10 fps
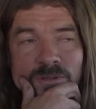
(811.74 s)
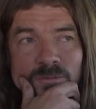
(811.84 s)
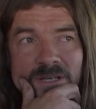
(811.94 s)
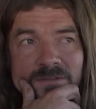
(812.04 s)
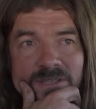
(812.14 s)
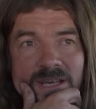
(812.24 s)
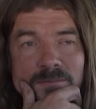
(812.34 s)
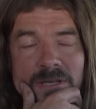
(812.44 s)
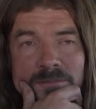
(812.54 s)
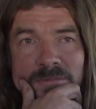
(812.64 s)
whatever that
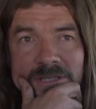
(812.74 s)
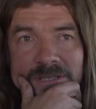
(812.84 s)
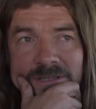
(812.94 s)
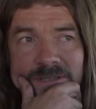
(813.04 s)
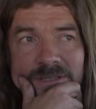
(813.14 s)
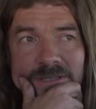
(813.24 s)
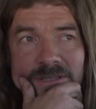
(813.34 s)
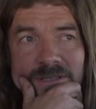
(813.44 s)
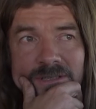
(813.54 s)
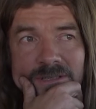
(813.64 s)
might be.
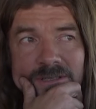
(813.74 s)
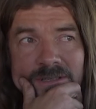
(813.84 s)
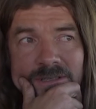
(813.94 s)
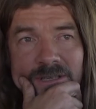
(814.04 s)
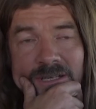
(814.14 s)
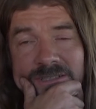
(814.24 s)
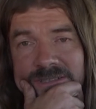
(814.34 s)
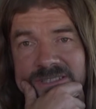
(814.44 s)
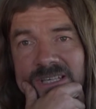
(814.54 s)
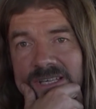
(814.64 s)
And in
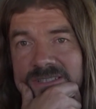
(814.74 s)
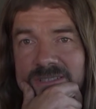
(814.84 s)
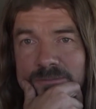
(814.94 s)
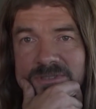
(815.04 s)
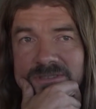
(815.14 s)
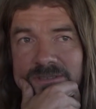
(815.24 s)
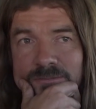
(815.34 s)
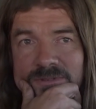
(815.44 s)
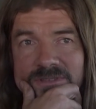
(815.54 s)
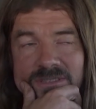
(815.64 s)
this case, it
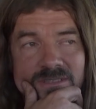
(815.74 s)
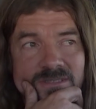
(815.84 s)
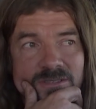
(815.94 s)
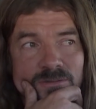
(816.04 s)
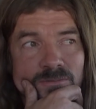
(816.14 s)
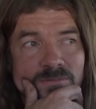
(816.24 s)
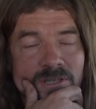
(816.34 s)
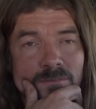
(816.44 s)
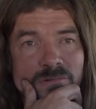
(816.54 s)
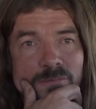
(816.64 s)
was these two
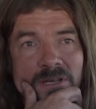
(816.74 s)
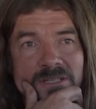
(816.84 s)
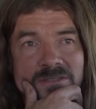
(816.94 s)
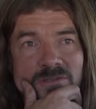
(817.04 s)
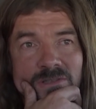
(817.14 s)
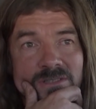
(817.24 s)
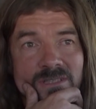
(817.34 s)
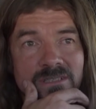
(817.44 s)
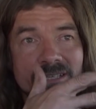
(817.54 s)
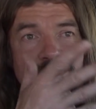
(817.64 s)
compromised trees,
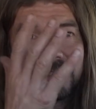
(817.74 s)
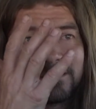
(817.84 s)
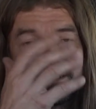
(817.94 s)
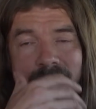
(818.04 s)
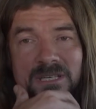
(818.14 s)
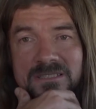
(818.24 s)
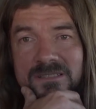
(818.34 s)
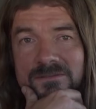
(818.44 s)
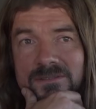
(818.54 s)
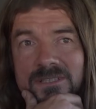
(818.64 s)
and they're
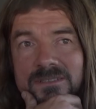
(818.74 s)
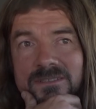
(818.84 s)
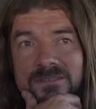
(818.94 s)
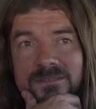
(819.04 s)
massive. Like